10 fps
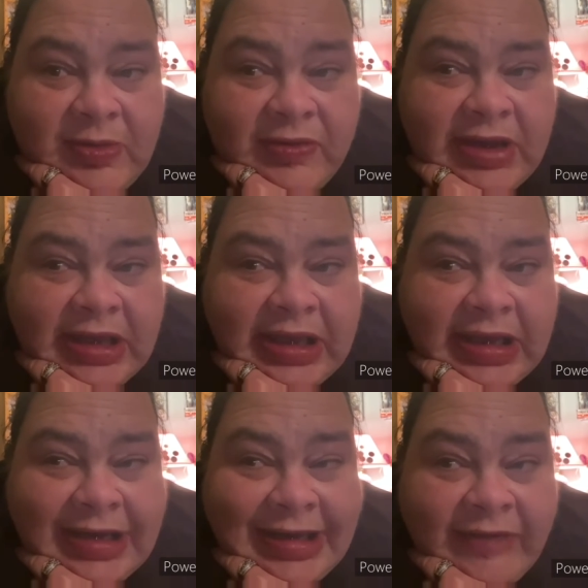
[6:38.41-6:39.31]
But then
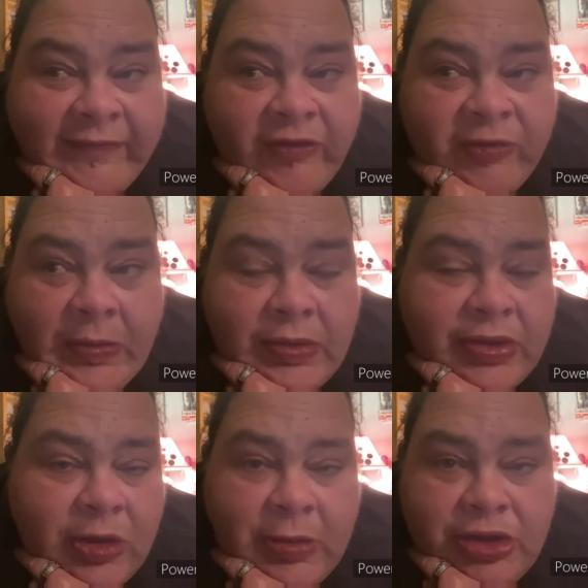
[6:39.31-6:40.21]
again, it fills me with
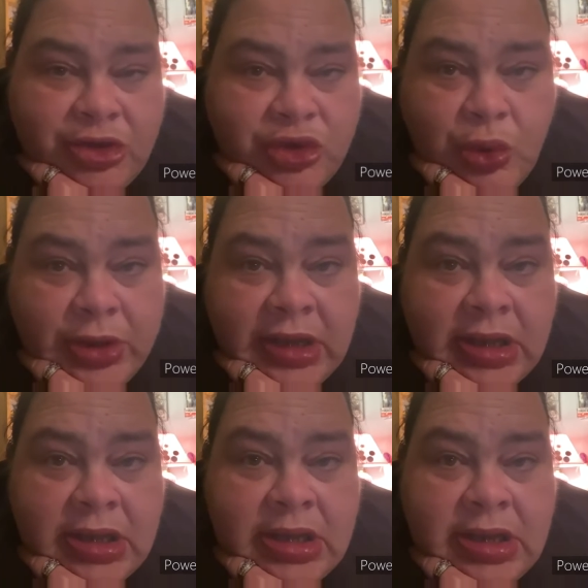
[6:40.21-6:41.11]
so much joy
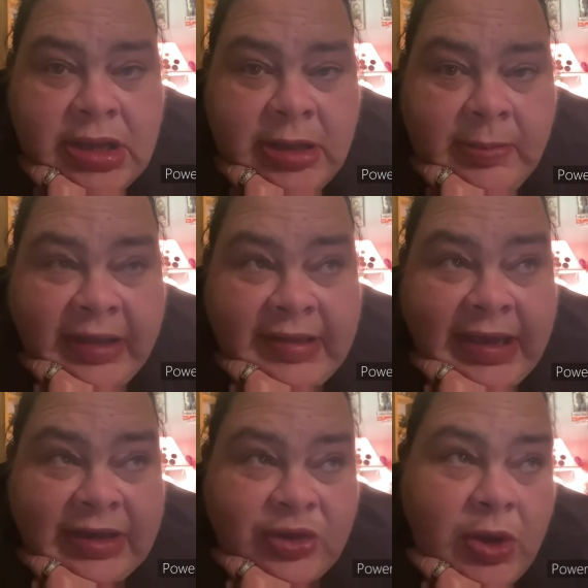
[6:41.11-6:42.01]
because I
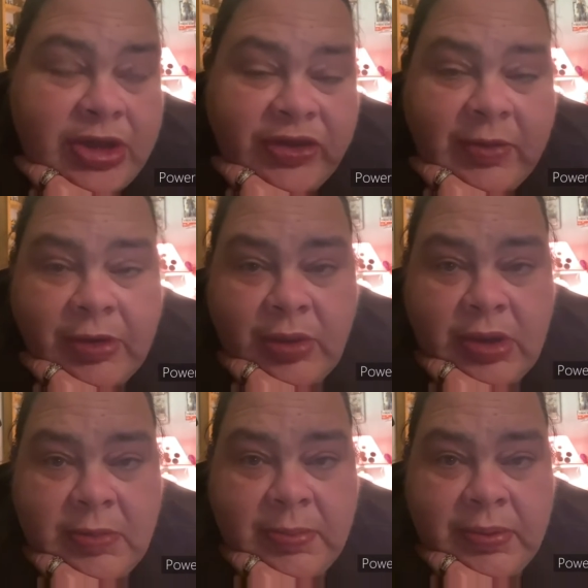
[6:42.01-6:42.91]
get to watch them grow
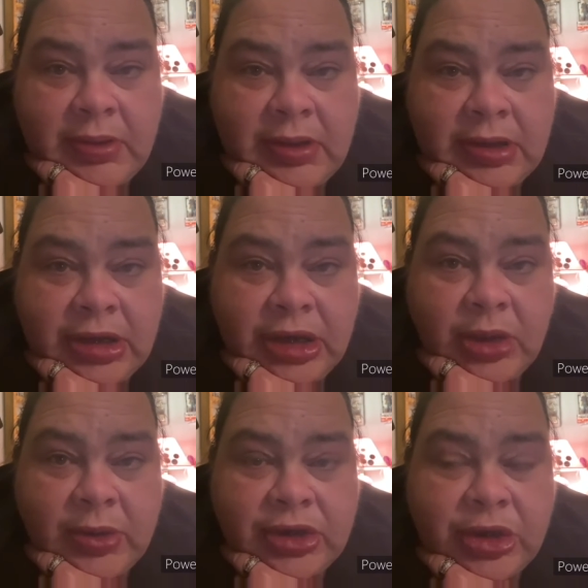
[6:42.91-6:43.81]
up,
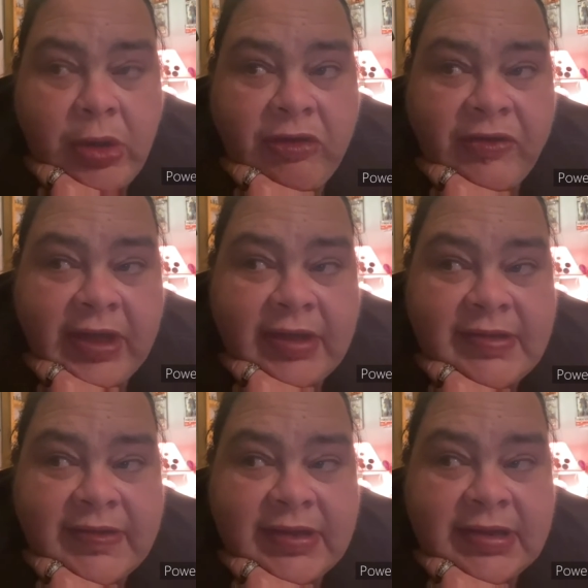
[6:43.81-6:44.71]
and do all the things
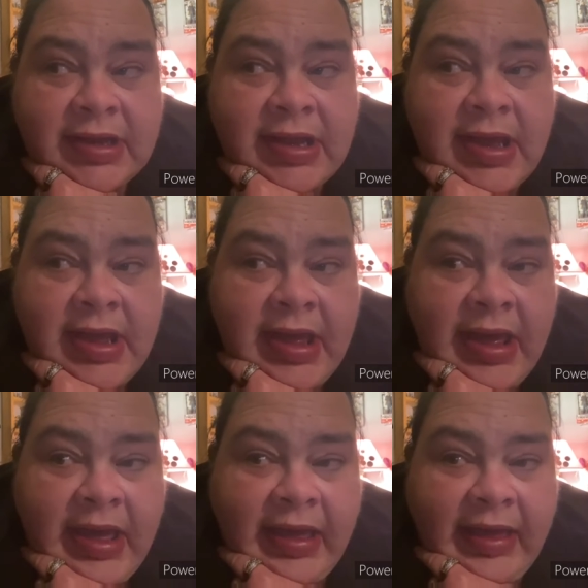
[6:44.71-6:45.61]
that
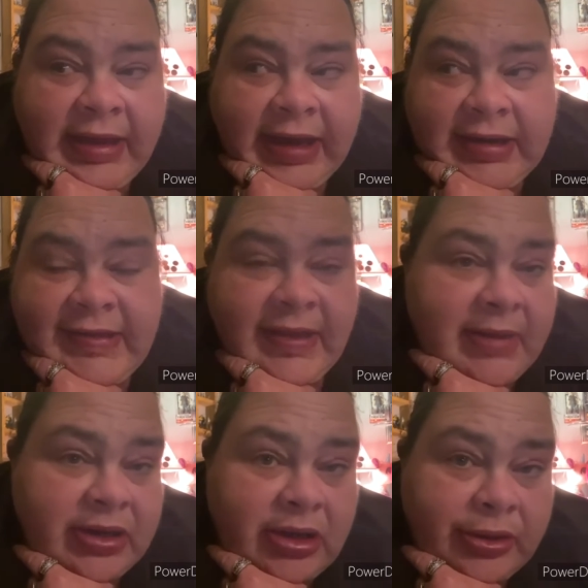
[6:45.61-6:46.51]
I didn't get to see my
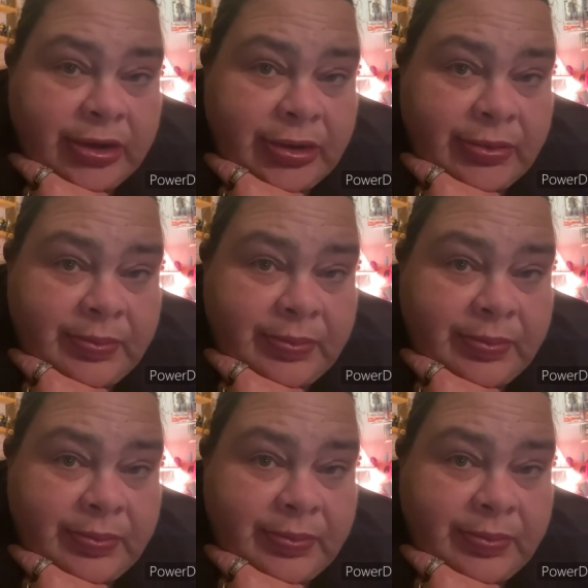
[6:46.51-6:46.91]
daughter do.